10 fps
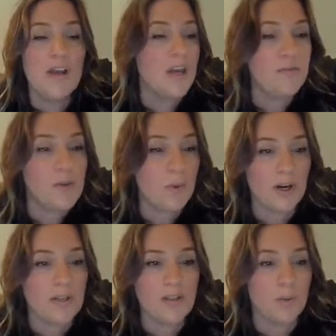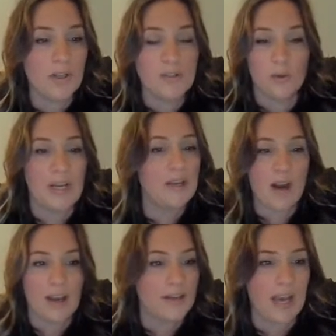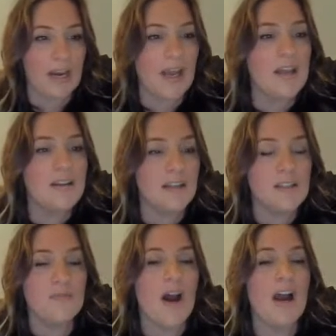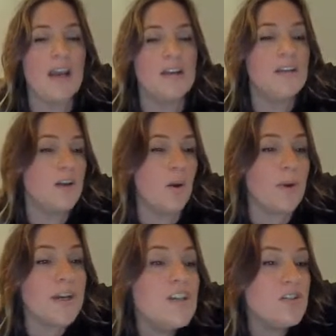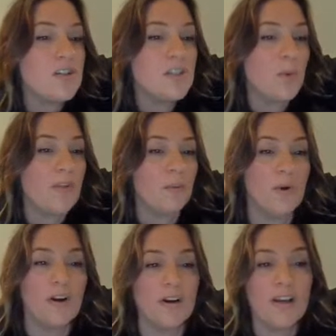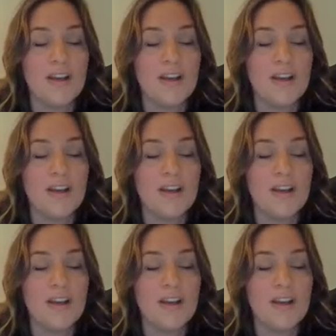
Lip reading: If you don't want to donate, I get it, that's fine, but can you just spread the word?